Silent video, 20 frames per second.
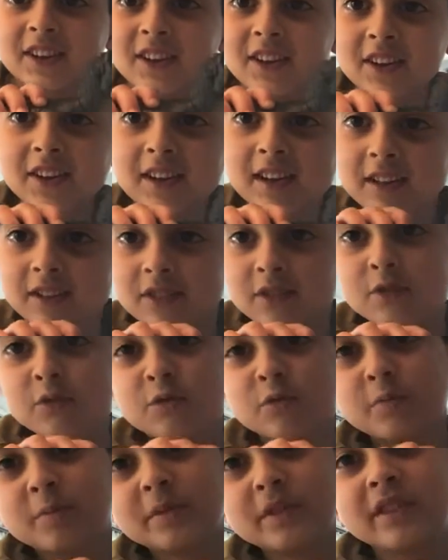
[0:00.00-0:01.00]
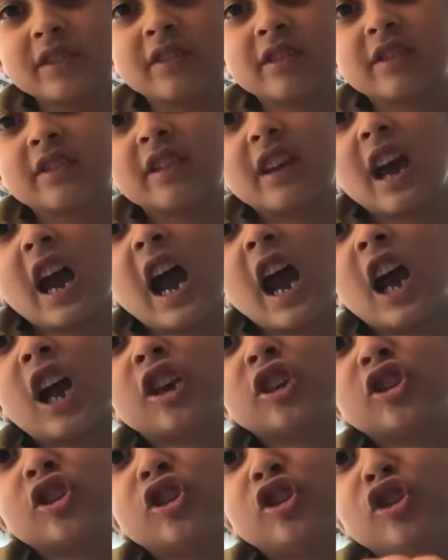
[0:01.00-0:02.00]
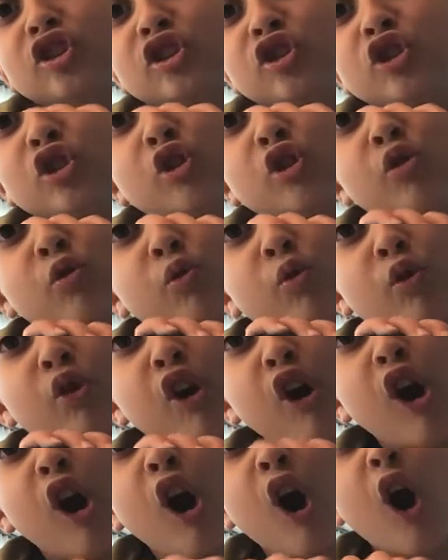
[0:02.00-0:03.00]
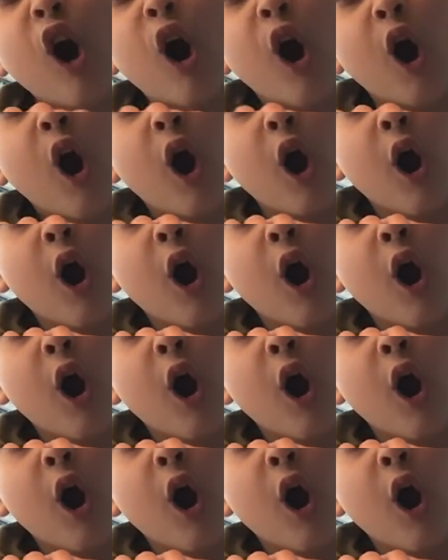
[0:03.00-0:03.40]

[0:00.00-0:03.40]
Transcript: Because Scorpios is action raw.